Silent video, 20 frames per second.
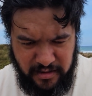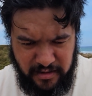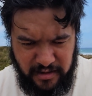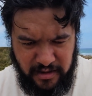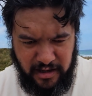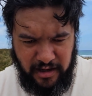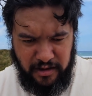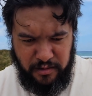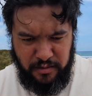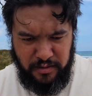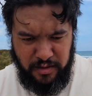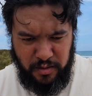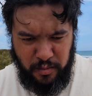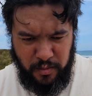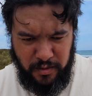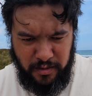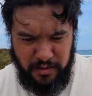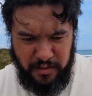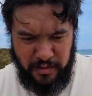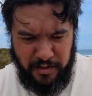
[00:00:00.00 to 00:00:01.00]
how in the
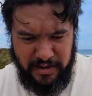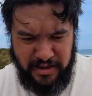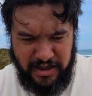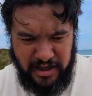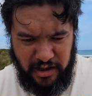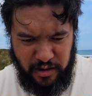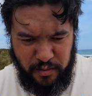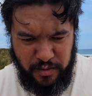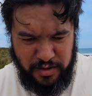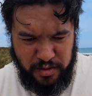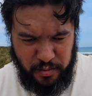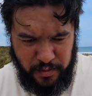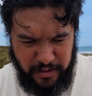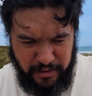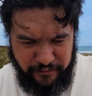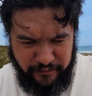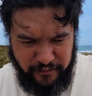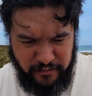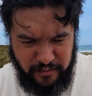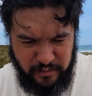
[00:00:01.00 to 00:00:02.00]
world do I tell which one
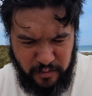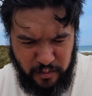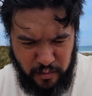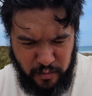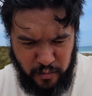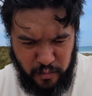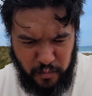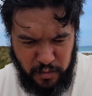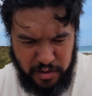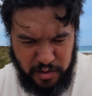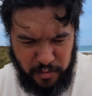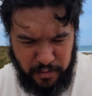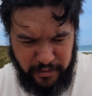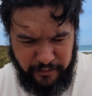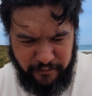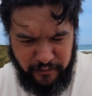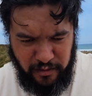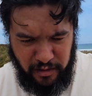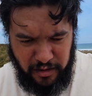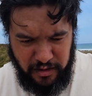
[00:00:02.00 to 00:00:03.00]

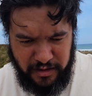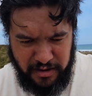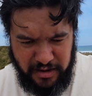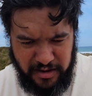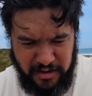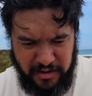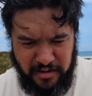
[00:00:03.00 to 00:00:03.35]
I've got?